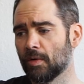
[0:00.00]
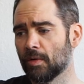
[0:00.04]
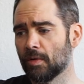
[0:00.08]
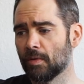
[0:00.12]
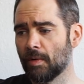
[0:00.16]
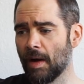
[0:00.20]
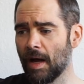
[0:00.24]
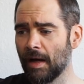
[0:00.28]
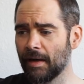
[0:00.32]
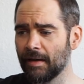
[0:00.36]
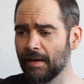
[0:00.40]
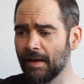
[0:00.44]

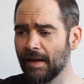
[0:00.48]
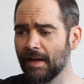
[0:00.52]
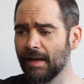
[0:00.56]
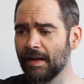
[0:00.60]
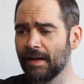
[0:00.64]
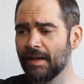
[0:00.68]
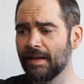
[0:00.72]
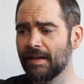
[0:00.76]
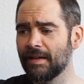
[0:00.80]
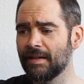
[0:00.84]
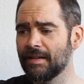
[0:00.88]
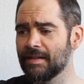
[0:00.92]
Run
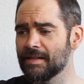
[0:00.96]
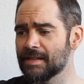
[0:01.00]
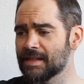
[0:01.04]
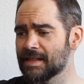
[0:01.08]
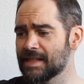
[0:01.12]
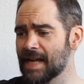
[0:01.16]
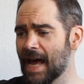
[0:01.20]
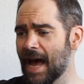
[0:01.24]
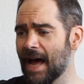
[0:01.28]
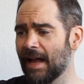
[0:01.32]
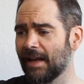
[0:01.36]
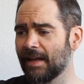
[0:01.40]
here,
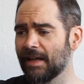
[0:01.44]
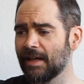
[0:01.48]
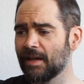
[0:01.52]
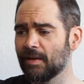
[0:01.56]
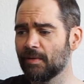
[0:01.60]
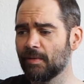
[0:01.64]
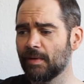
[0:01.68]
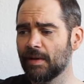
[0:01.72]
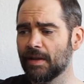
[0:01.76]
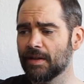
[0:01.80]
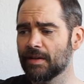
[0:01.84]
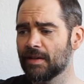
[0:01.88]
Sally,
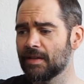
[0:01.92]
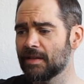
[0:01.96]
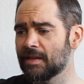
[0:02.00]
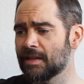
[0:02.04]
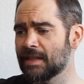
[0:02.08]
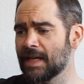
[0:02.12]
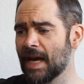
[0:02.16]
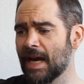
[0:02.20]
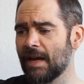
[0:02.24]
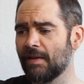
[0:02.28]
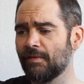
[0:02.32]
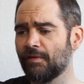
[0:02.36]
with a
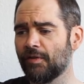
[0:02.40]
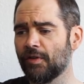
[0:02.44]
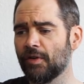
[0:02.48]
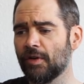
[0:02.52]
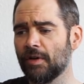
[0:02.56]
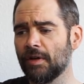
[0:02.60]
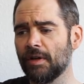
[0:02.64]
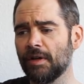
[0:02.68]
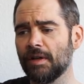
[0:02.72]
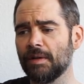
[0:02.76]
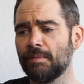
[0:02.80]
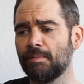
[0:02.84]

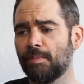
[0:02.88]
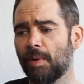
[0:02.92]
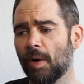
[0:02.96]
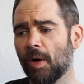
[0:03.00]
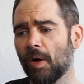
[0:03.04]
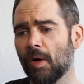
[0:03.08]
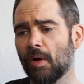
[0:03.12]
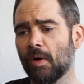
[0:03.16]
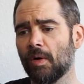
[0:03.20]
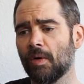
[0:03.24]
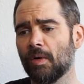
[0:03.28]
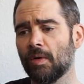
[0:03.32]
10-foot
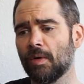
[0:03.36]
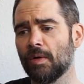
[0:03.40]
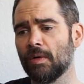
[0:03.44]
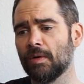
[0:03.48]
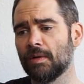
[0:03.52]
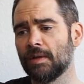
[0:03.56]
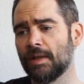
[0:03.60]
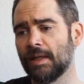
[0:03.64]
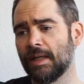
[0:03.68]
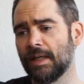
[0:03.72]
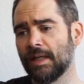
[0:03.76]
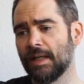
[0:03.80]
pole.
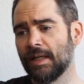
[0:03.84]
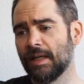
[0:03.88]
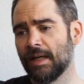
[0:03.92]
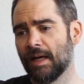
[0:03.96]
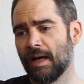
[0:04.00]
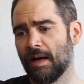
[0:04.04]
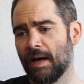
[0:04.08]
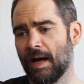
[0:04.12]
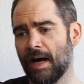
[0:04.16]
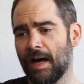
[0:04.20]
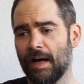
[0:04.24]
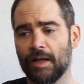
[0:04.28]

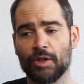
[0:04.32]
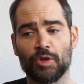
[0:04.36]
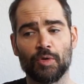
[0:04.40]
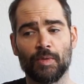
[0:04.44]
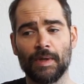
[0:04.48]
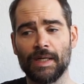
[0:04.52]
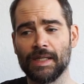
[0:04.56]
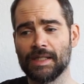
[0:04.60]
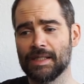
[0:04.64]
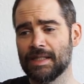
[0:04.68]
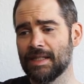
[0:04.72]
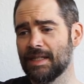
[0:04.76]

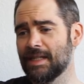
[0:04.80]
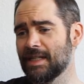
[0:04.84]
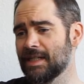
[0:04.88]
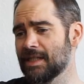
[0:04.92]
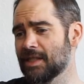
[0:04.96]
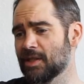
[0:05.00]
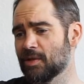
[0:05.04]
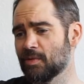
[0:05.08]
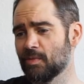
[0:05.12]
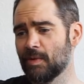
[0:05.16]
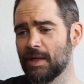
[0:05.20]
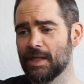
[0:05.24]
twist
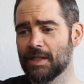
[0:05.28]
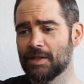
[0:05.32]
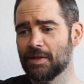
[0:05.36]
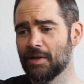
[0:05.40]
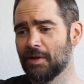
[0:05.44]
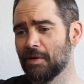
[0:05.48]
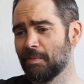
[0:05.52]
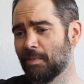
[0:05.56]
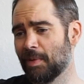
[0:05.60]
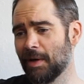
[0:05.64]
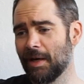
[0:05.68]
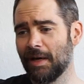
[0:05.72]
this
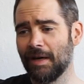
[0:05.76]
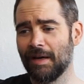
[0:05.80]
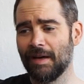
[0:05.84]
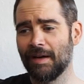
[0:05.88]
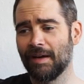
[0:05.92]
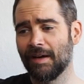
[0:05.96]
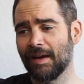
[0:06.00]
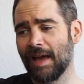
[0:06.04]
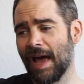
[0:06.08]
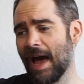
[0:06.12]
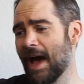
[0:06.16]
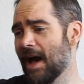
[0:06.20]
whistle
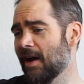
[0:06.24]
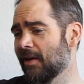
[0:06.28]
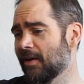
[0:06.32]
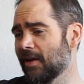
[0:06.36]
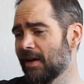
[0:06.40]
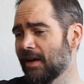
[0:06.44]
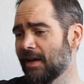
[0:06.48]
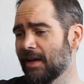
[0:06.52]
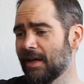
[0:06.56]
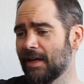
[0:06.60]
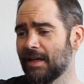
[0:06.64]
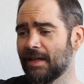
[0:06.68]
pig out
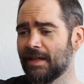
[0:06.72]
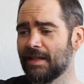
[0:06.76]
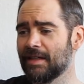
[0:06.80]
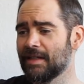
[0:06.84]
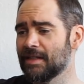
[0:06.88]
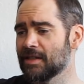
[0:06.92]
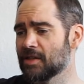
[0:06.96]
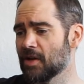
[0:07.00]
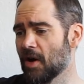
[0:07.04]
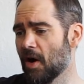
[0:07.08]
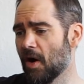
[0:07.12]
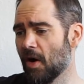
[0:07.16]
of
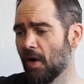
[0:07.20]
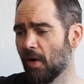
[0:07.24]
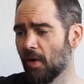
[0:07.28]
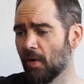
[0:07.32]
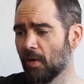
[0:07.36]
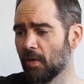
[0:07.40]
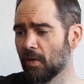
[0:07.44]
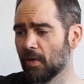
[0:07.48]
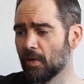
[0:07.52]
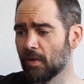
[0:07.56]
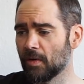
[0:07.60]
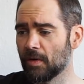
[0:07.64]
his
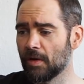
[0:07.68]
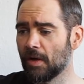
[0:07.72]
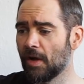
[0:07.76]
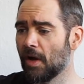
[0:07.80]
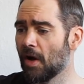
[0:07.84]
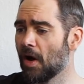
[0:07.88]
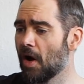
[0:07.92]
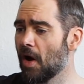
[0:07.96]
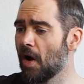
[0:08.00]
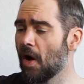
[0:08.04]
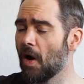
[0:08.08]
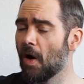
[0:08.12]
hole.
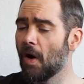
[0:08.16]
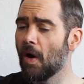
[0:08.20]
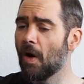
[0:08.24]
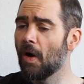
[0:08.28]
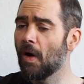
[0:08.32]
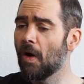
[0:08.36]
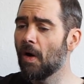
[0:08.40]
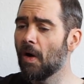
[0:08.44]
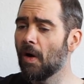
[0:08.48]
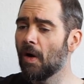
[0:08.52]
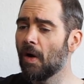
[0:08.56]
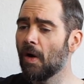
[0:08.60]

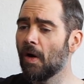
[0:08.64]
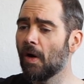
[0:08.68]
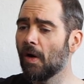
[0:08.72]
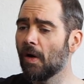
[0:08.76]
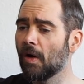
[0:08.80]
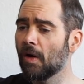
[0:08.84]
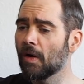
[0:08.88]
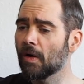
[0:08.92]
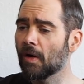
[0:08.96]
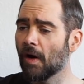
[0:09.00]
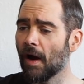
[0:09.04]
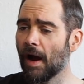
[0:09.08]

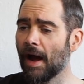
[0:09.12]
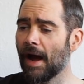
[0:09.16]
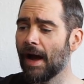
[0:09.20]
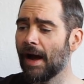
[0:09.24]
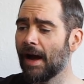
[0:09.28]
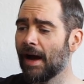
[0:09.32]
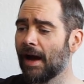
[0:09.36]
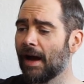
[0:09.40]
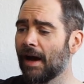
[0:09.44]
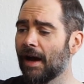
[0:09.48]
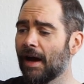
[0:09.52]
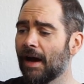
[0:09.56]
Oh,
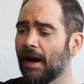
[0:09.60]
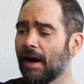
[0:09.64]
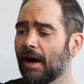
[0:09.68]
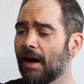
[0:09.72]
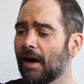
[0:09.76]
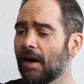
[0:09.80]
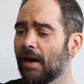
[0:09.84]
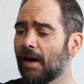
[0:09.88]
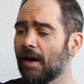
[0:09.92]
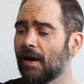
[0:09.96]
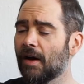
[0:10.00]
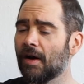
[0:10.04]

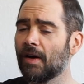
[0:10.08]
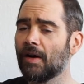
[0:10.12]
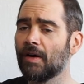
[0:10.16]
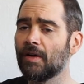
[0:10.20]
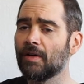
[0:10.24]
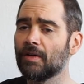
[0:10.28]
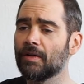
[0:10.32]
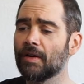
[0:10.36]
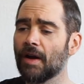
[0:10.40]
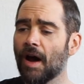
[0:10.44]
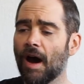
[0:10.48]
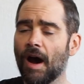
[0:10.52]

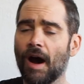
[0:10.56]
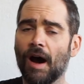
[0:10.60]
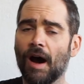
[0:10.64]
Groundhog.